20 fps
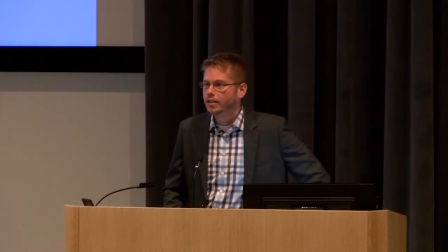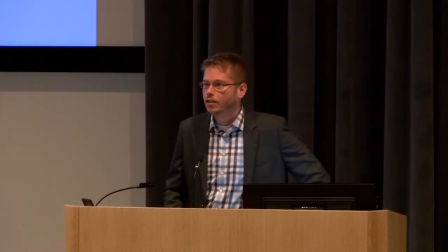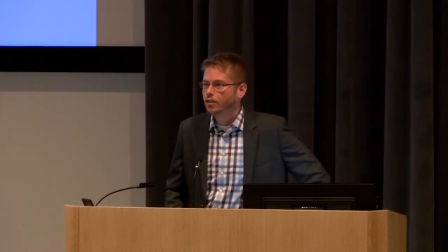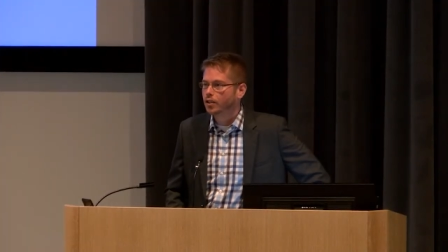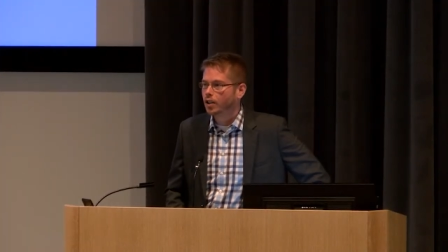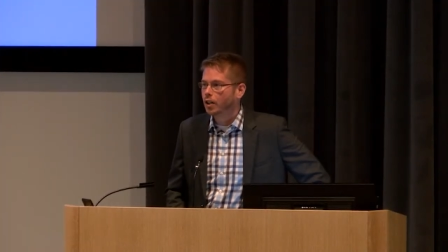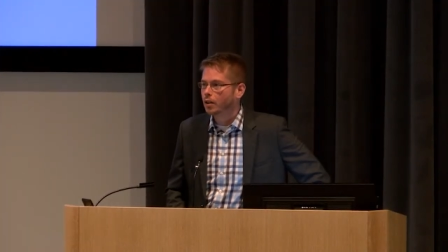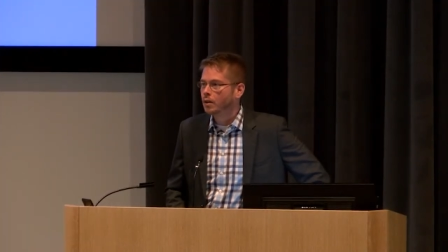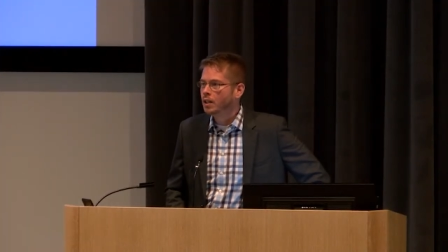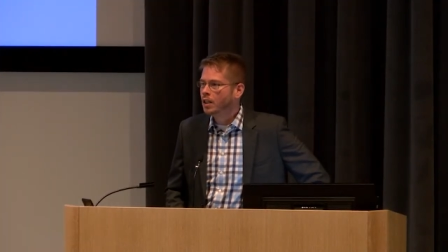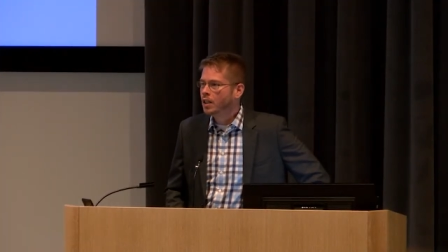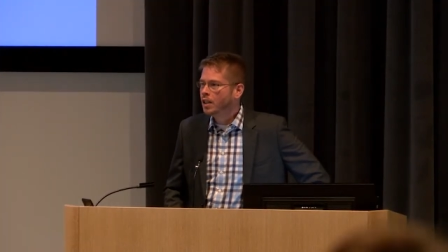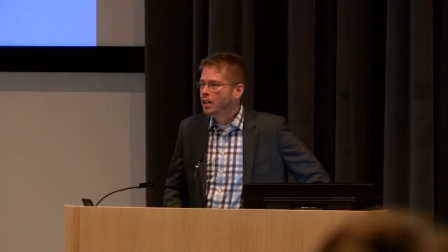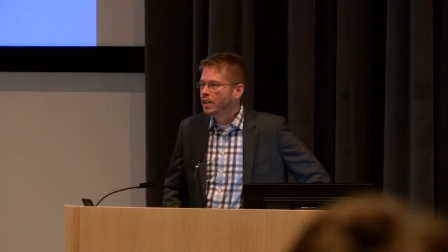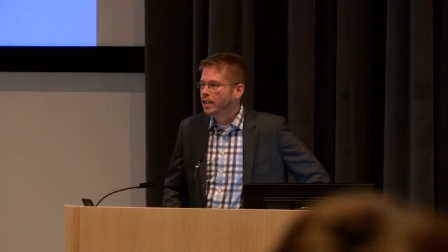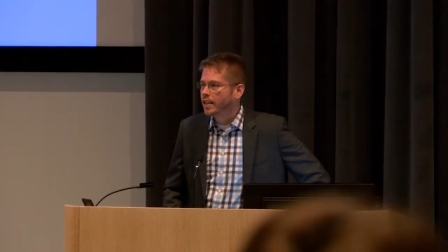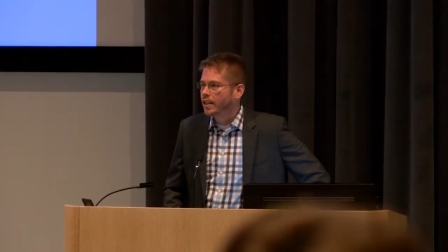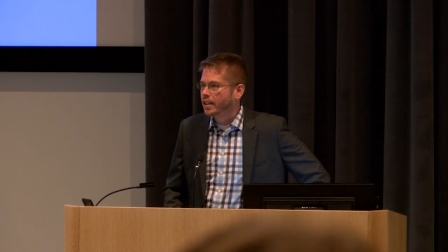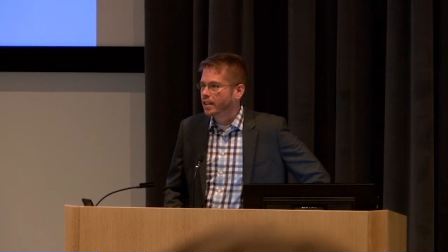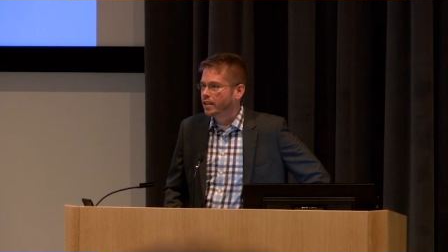And so
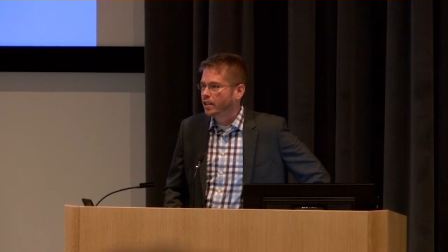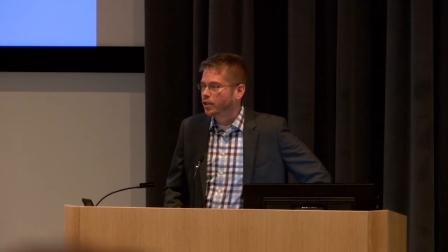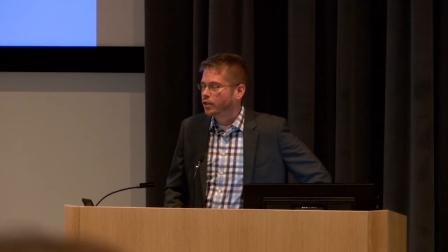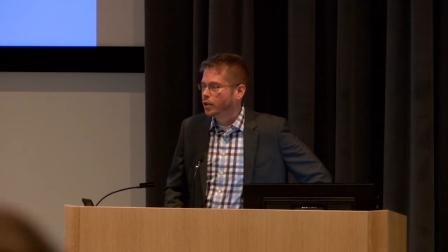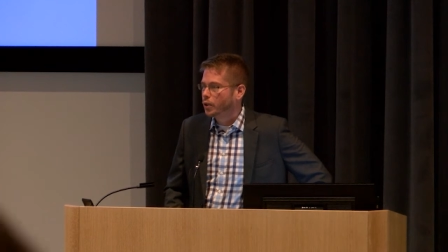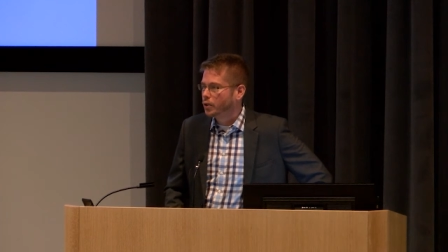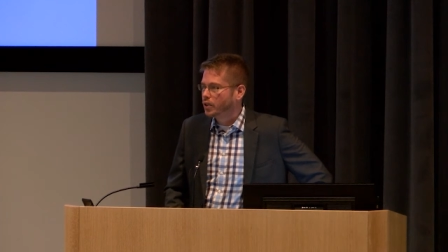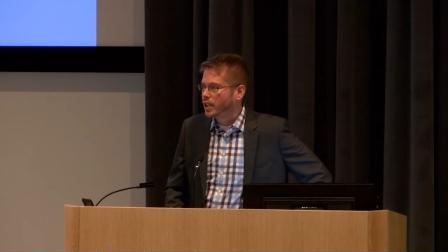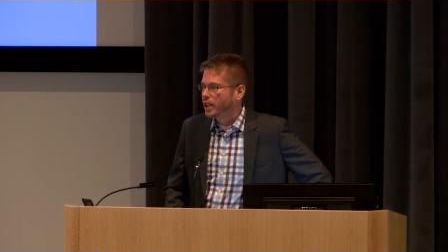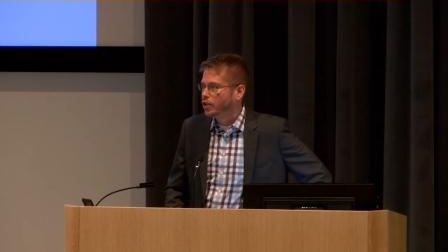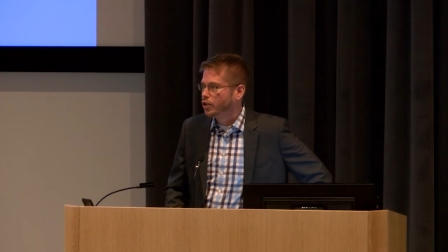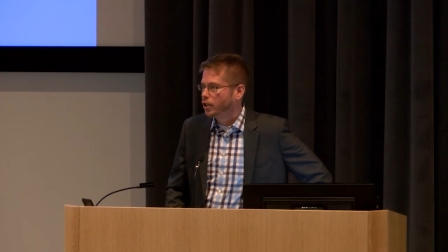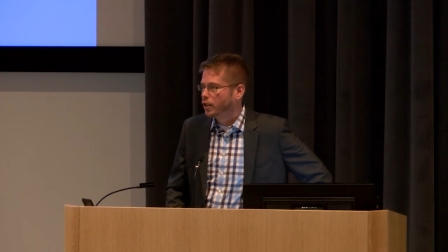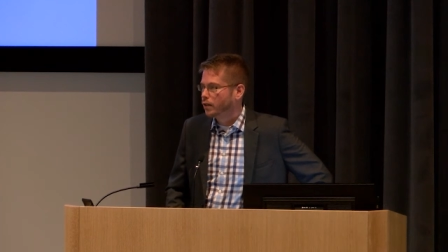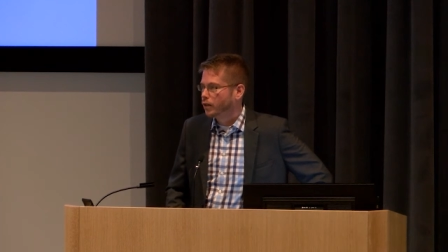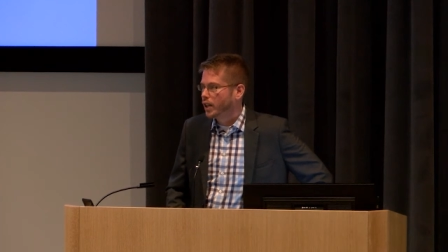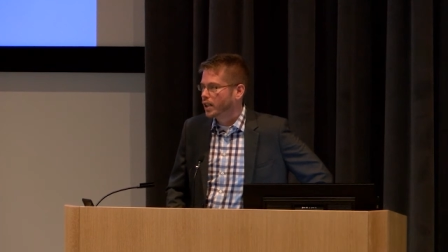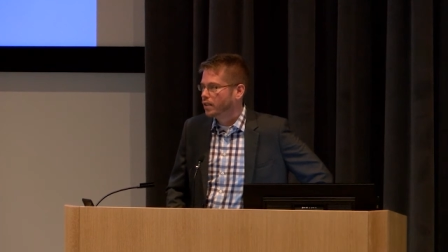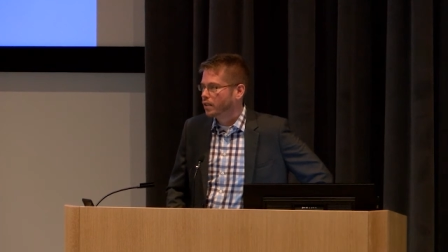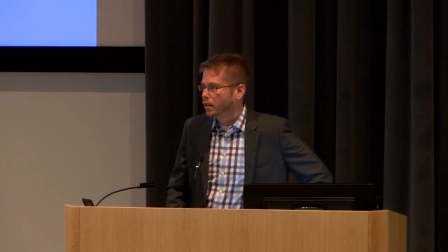the Association
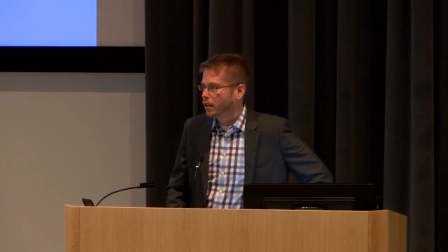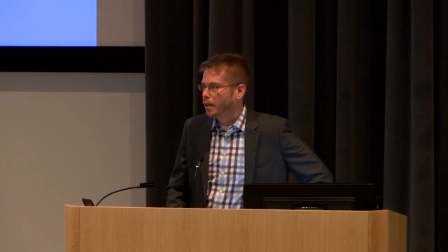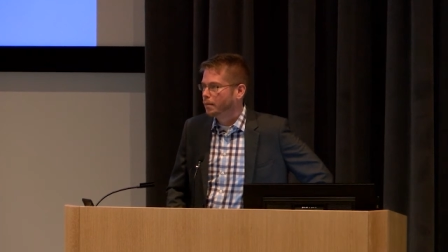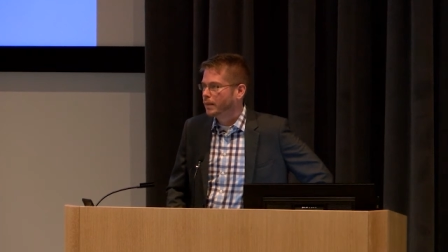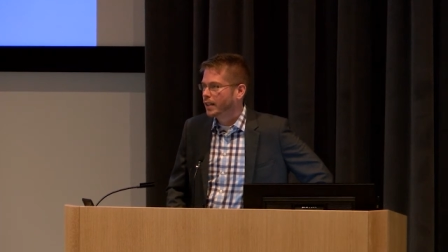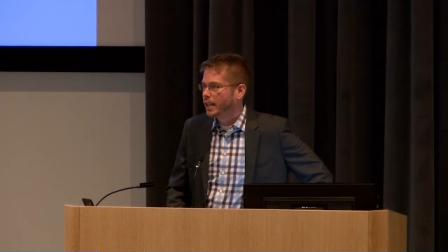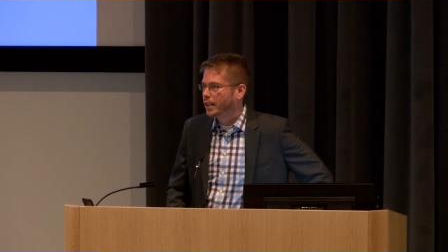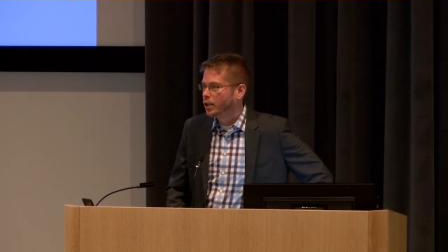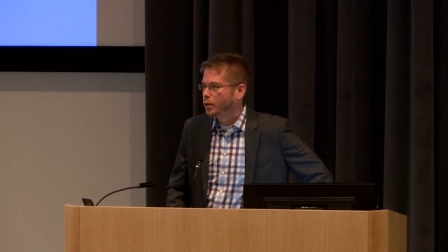of Rice Alumni